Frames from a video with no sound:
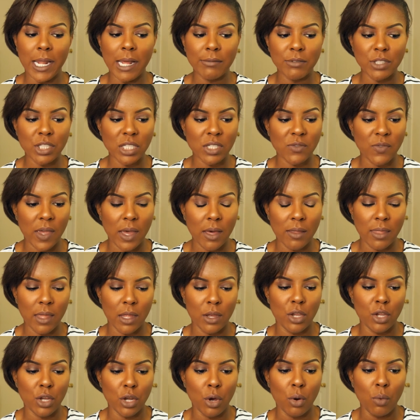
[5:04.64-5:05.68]
I've just found
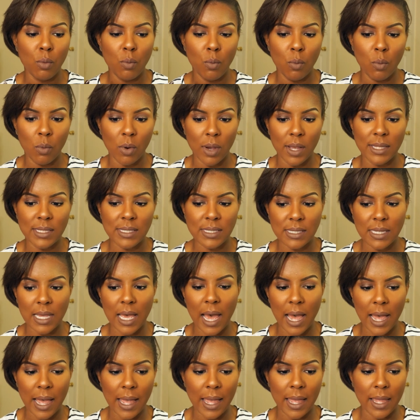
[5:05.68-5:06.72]
that, you know, once
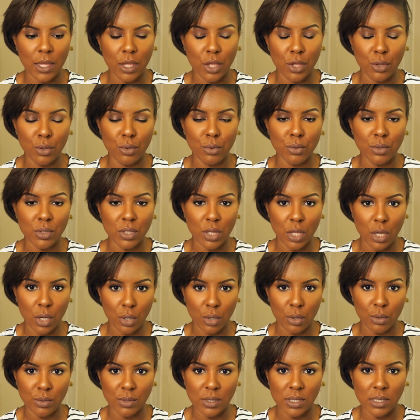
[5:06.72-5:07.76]
I use
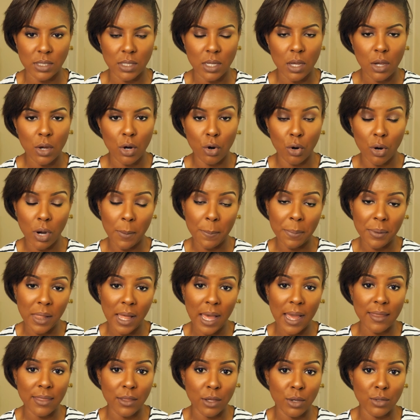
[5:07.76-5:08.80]
those or
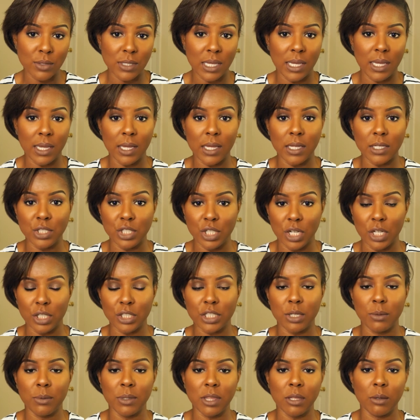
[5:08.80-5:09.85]
apply those in
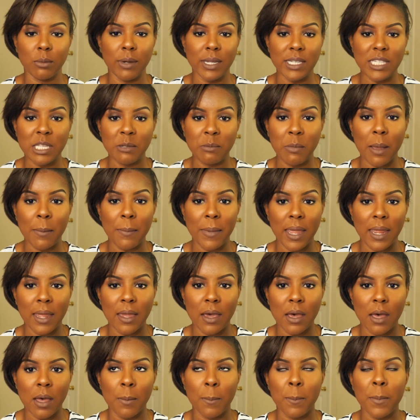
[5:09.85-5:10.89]
conjunction with the rest of my
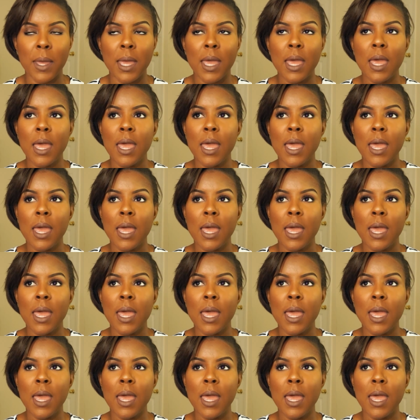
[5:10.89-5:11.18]
makeup,